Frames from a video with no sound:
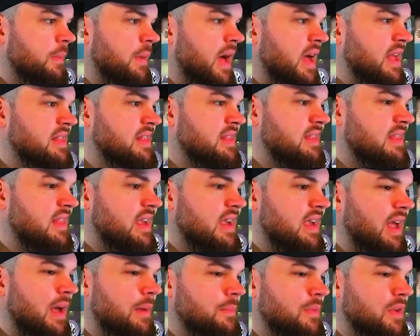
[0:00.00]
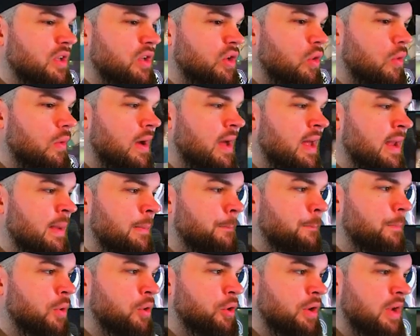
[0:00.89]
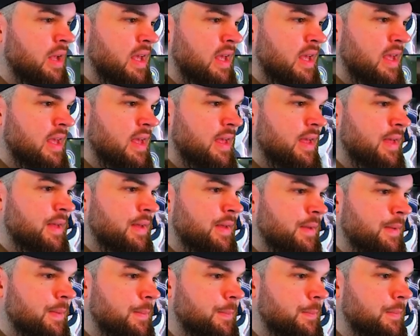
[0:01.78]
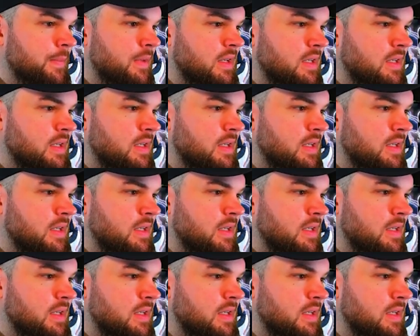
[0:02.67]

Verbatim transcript: I think I'm gonna go ahead and put him.